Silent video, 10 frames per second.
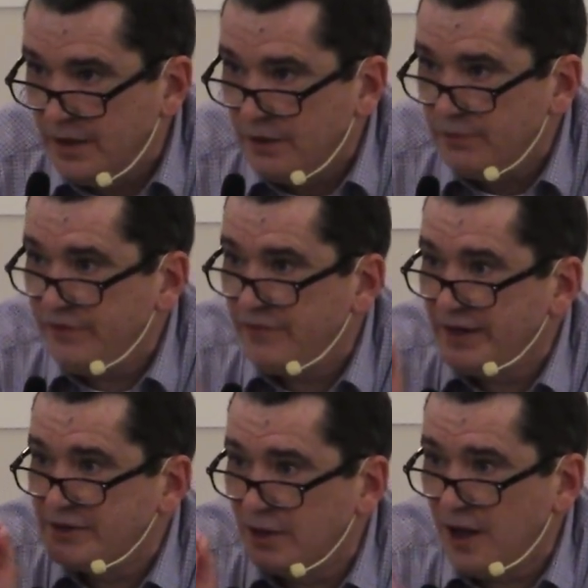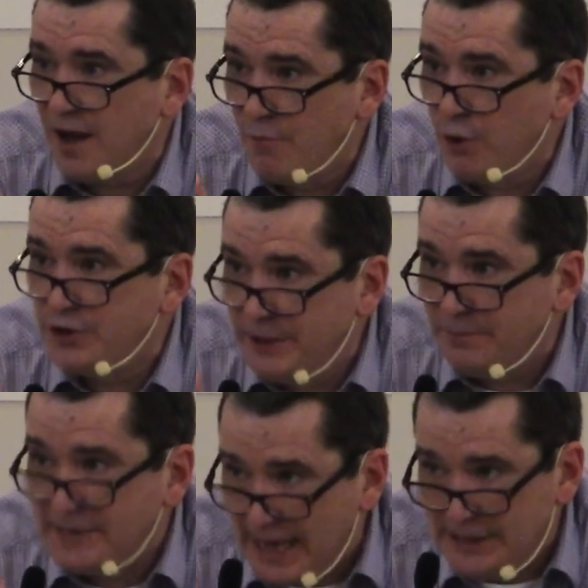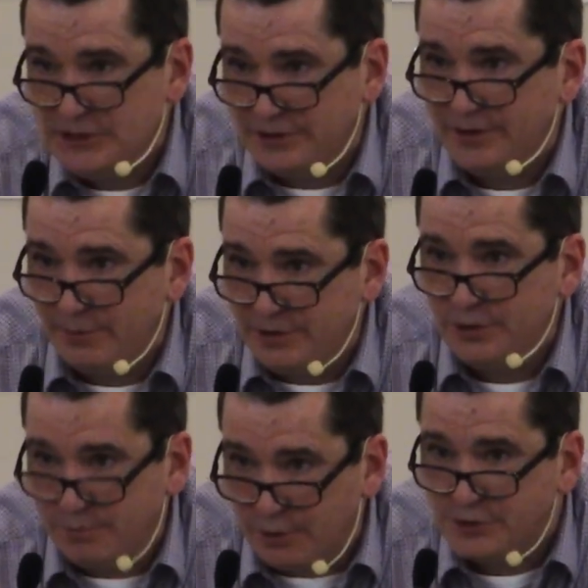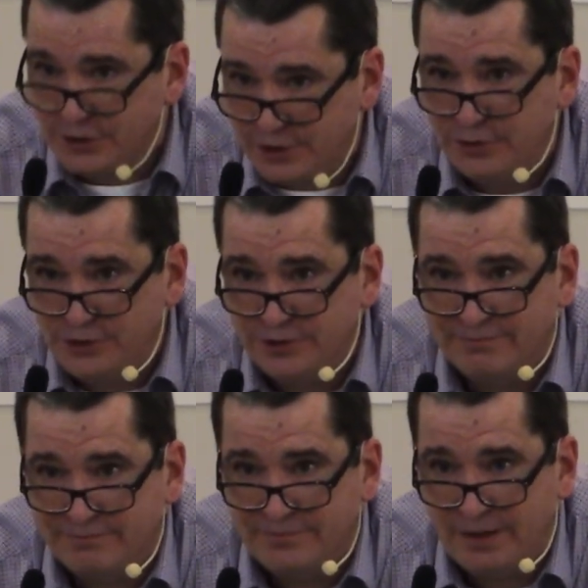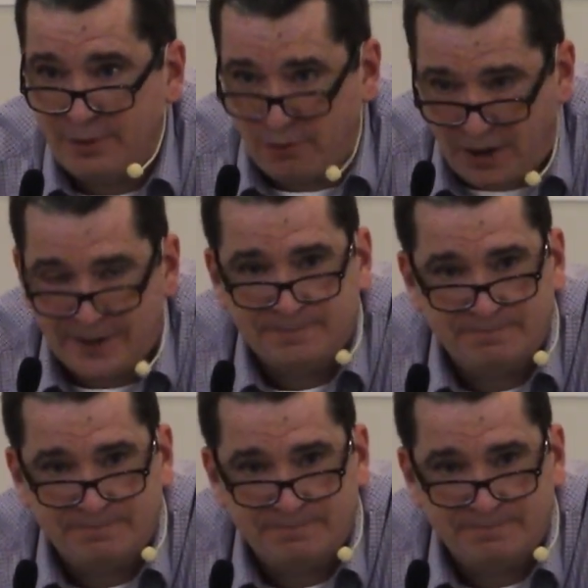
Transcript: We face a lot more temptation than we do persecution. Am I right?